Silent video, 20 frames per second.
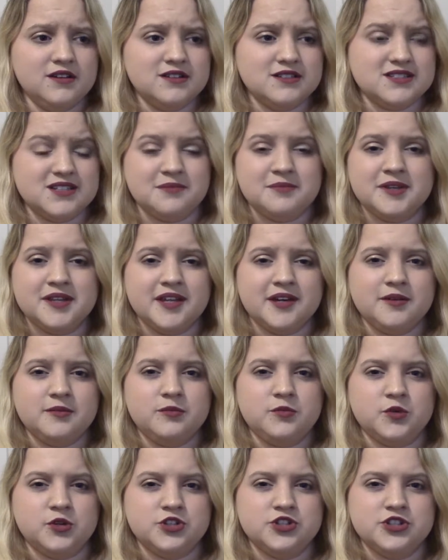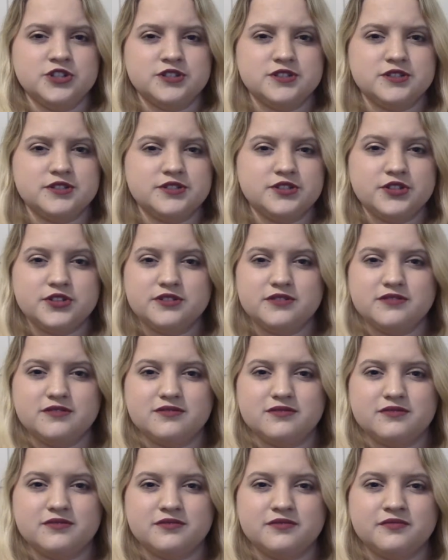some of them were just
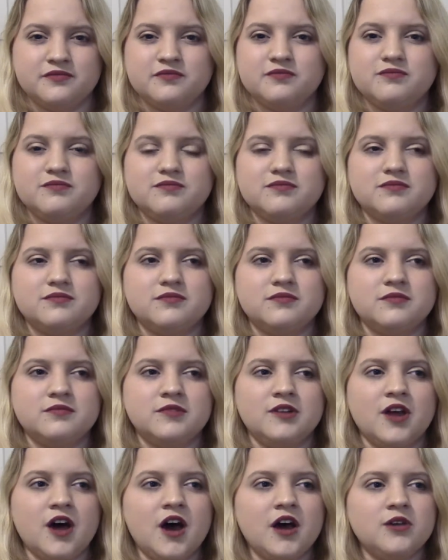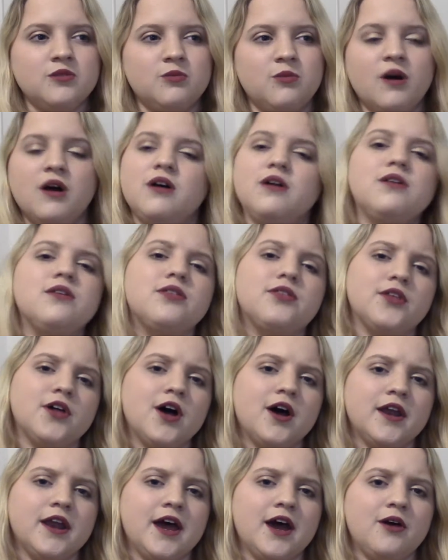not well
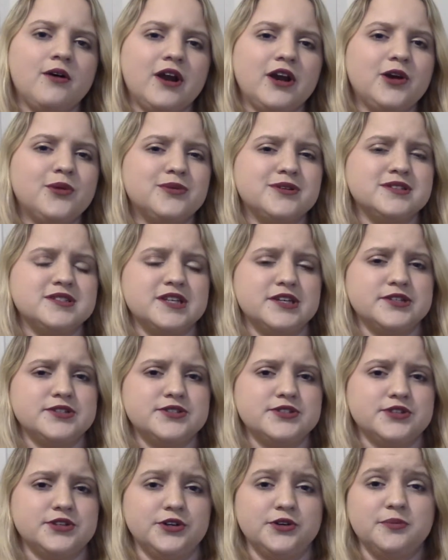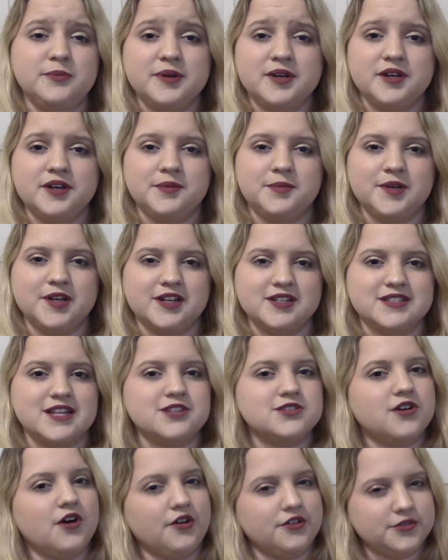thought out. I don't want to say stupid because
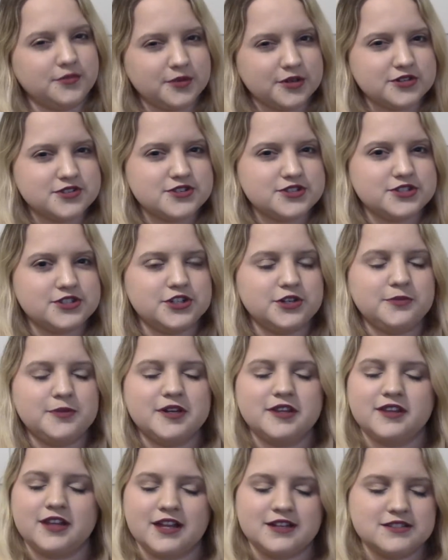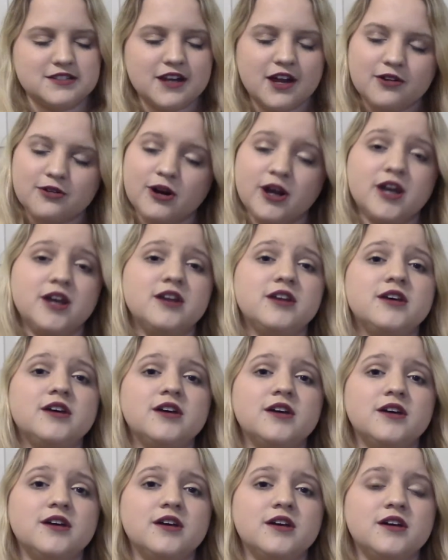that's calling a person stupid. That's not right.
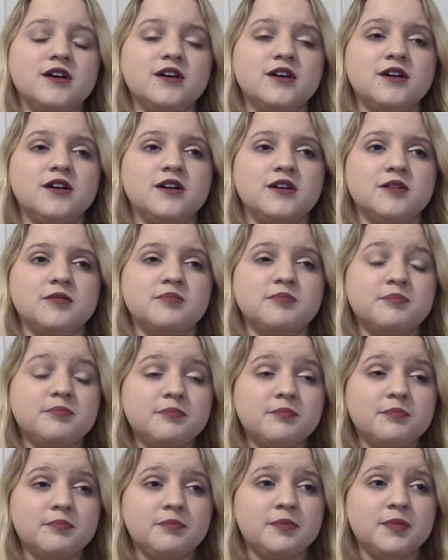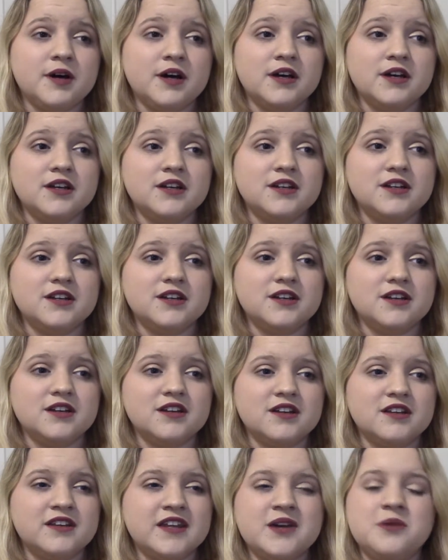But
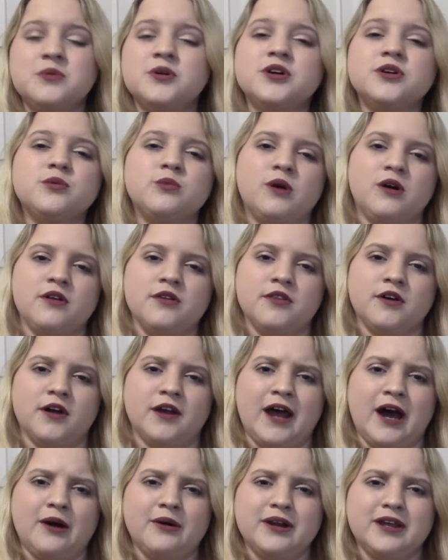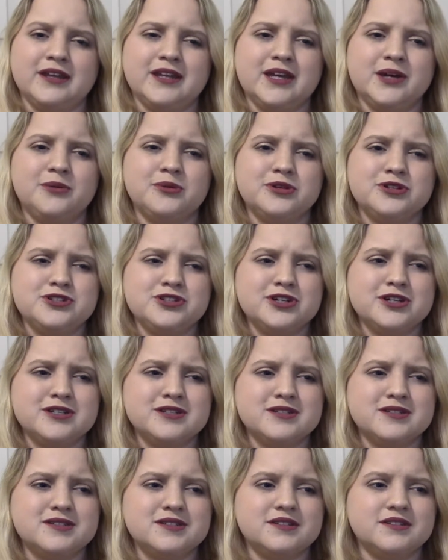they weren't well thought out, and they were
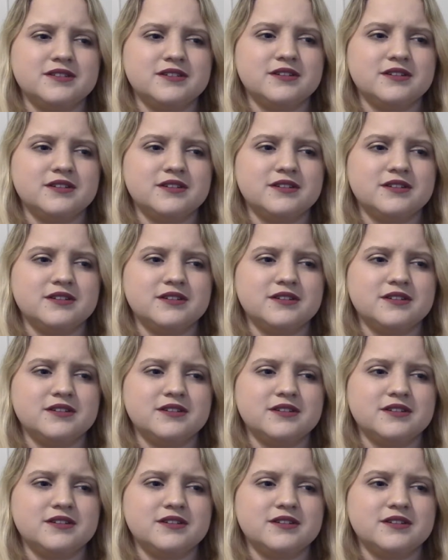just